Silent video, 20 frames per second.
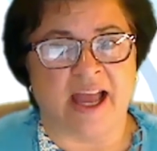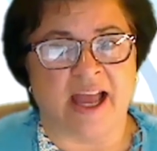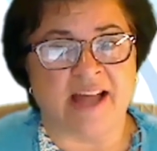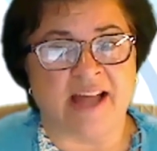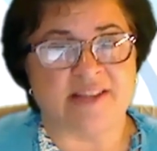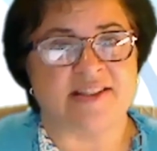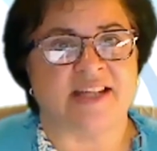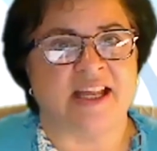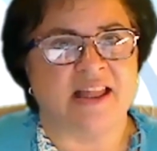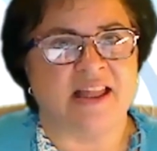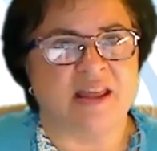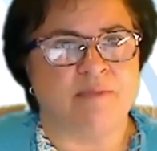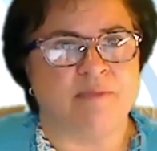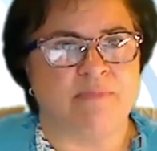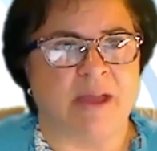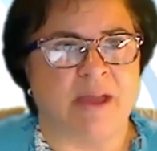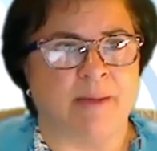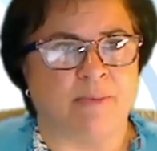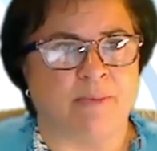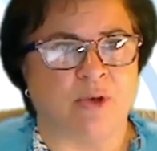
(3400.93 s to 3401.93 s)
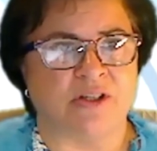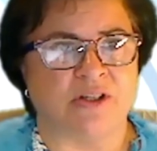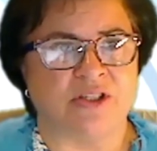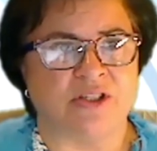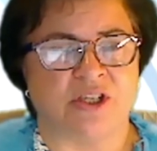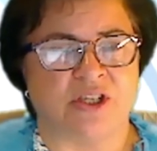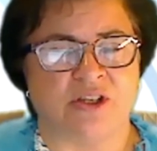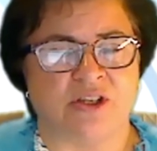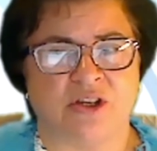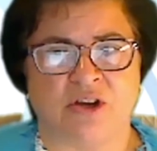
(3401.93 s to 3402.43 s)
asking the member
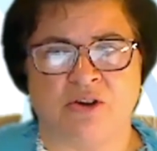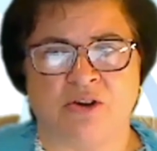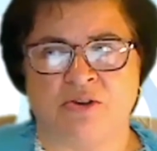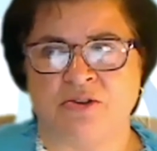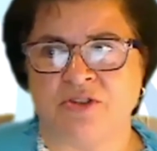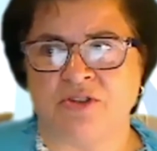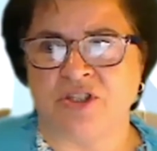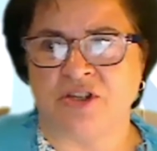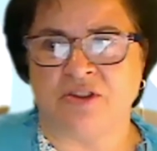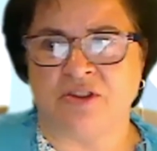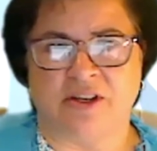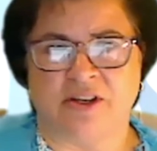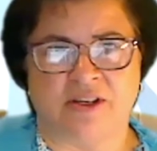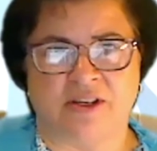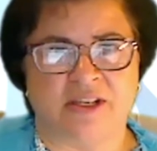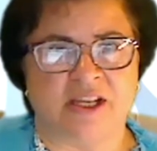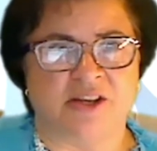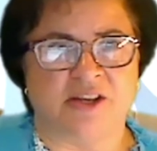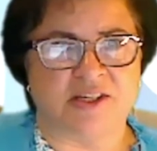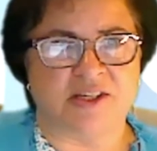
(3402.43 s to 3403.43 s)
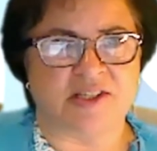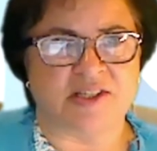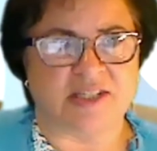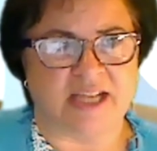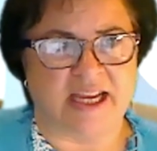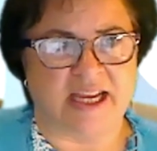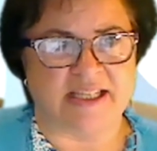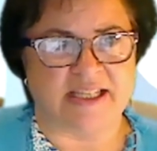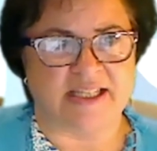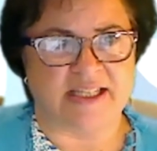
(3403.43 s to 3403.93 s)
to go to their nearest
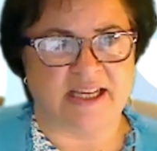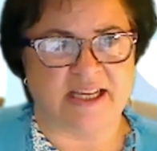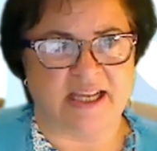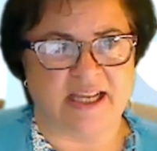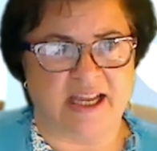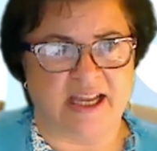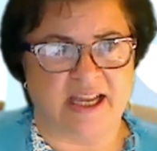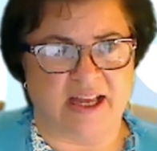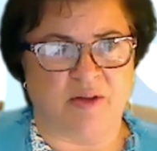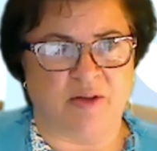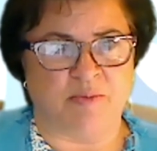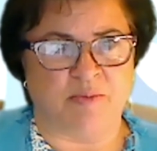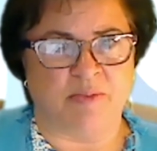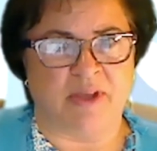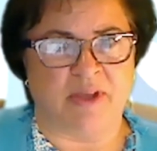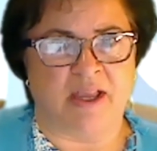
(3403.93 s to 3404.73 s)
ATM